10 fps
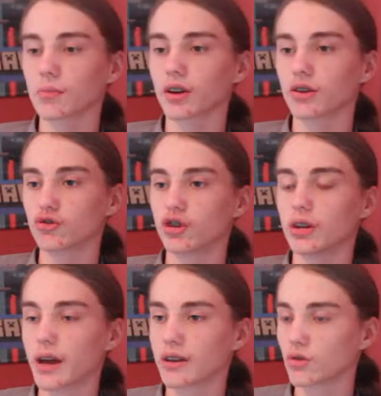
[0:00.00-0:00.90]
Heath,
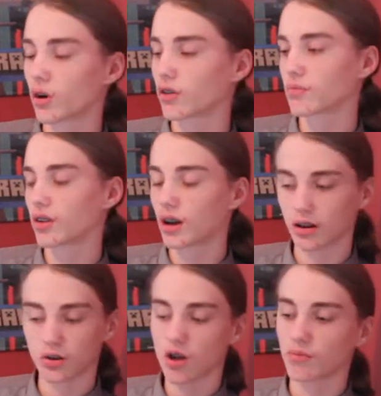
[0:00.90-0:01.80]
my brother, G-Man,
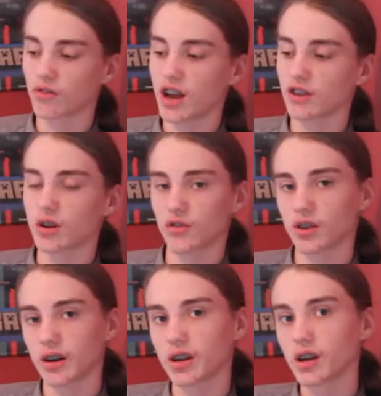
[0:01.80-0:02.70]

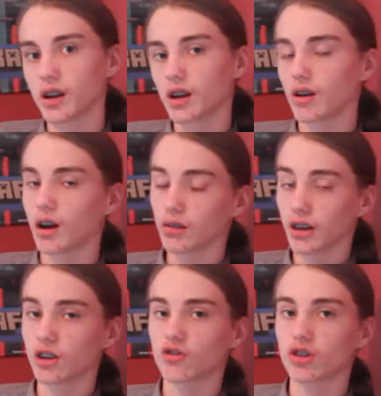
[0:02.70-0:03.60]
Quantum Flash now, sorry.
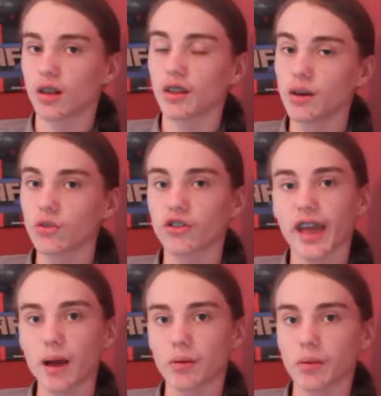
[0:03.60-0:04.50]
I'll link his
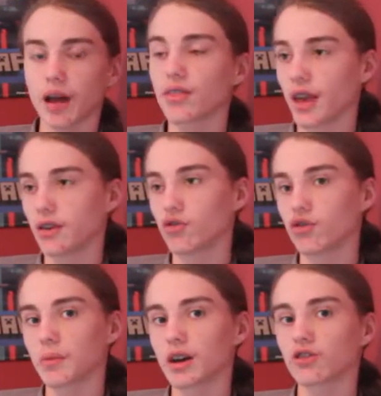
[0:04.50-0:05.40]
channel. He was the
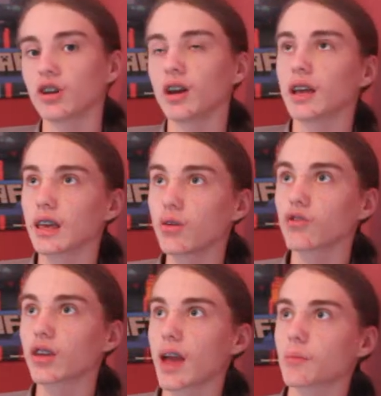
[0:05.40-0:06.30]
cameraman, thank you so
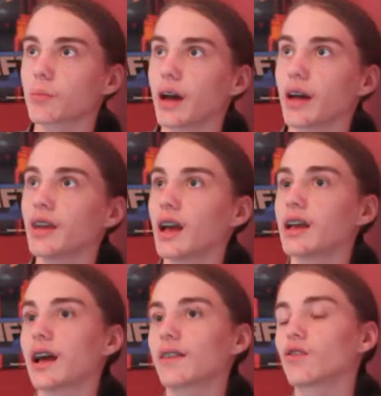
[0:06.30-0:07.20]
much. He was the
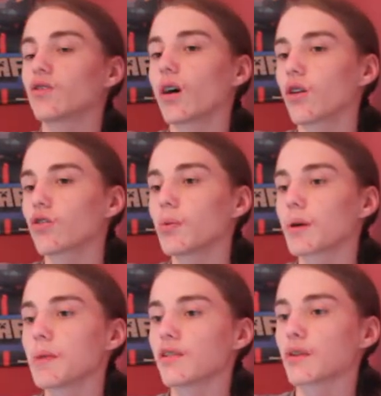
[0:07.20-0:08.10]
cameraman, and he had
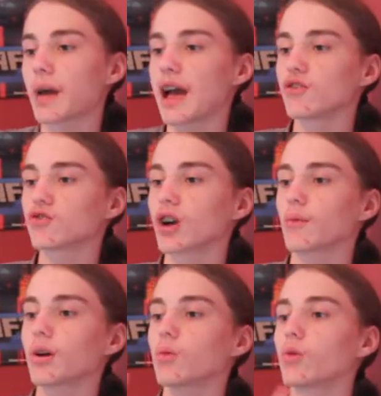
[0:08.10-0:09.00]
this super
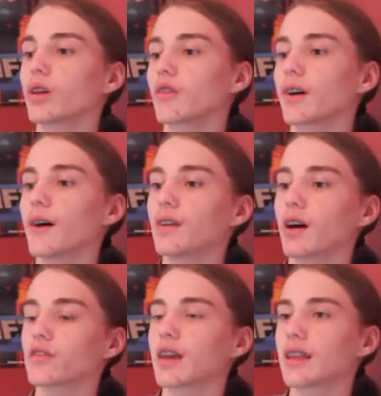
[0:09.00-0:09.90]
amazing pan shot where we
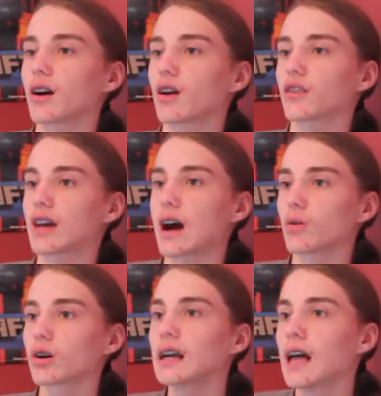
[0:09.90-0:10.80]
went around, I was
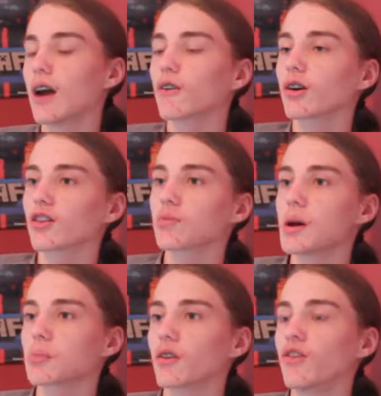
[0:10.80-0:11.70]
standing on a tower,
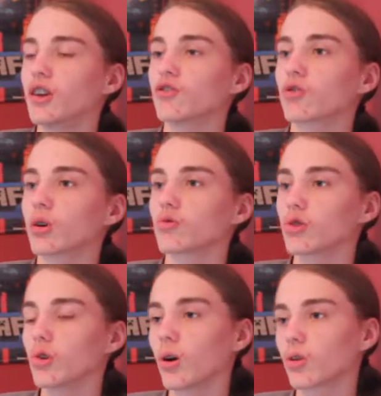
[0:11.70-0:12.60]
and we were going to speed up the
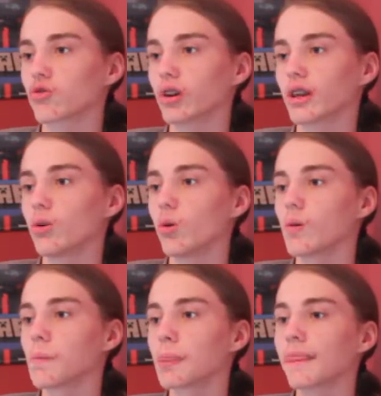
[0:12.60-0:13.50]
footage so it
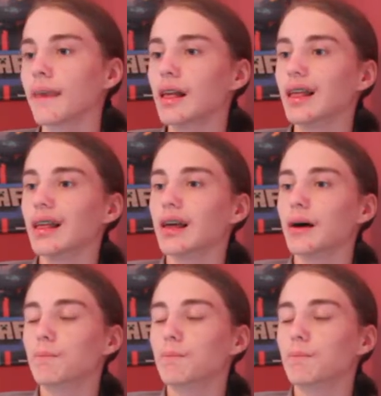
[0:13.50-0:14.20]
looked really cool.